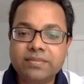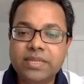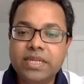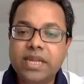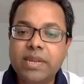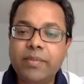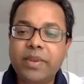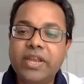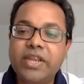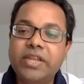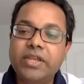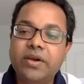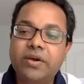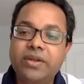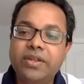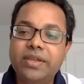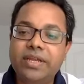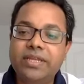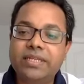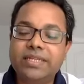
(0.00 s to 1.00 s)

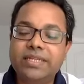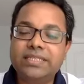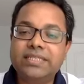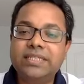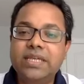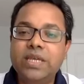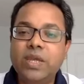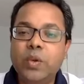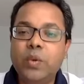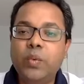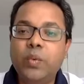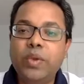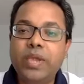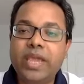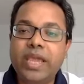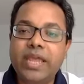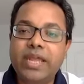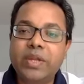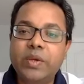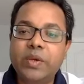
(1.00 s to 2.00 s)
we
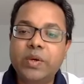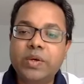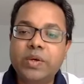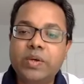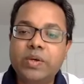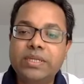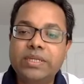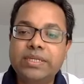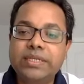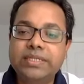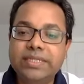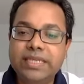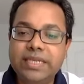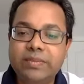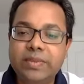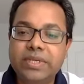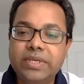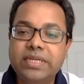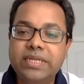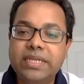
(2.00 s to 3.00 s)
can go
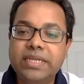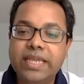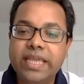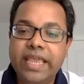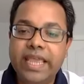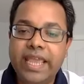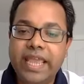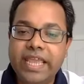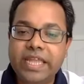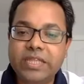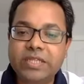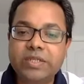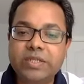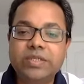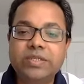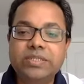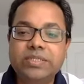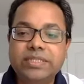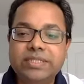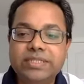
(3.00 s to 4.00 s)
deeper
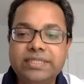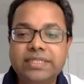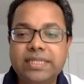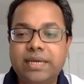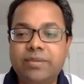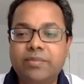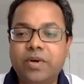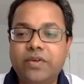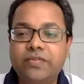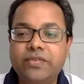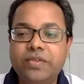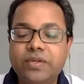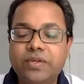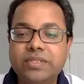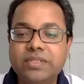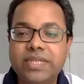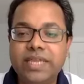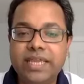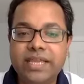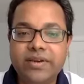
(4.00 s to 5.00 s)
into some of
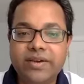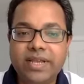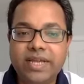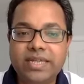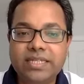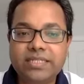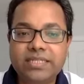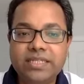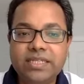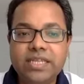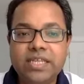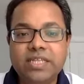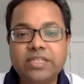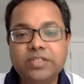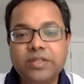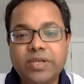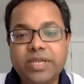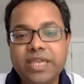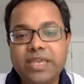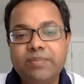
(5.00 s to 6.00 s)
those areas.
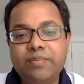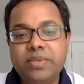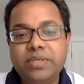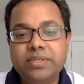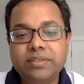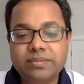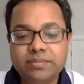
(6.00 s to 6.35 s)
So keep